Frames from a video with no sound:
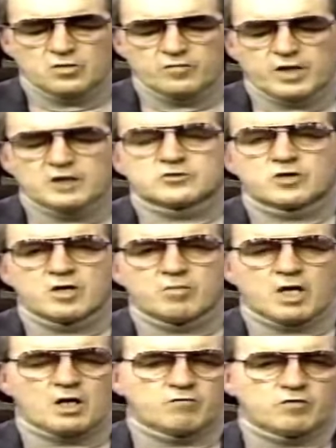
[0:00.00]
Driven and
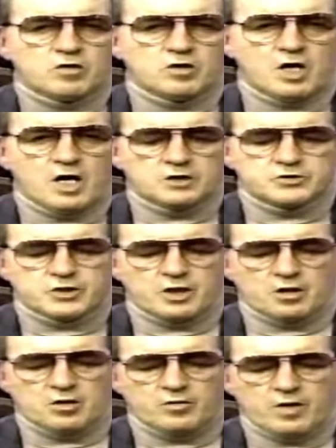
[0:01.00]
trained by Laverne
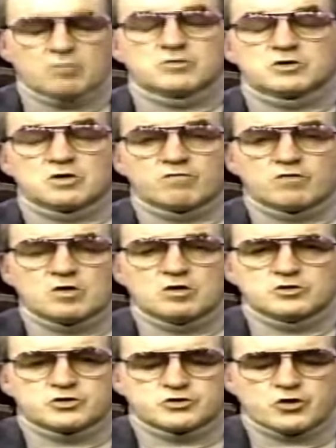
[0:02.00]
Hochstetler, that was
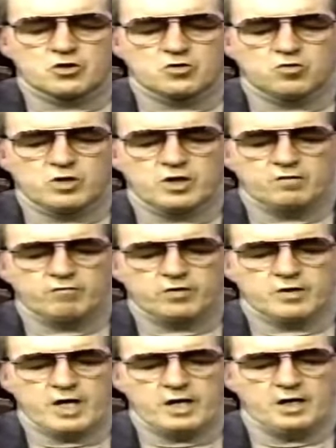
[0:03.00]
Laverne's third win of
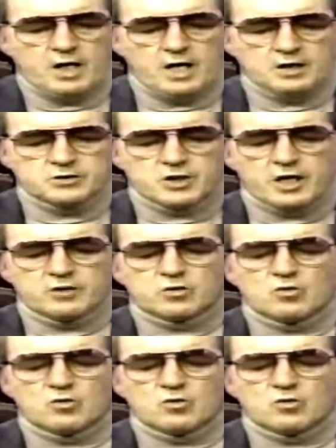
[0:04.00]
the night last night.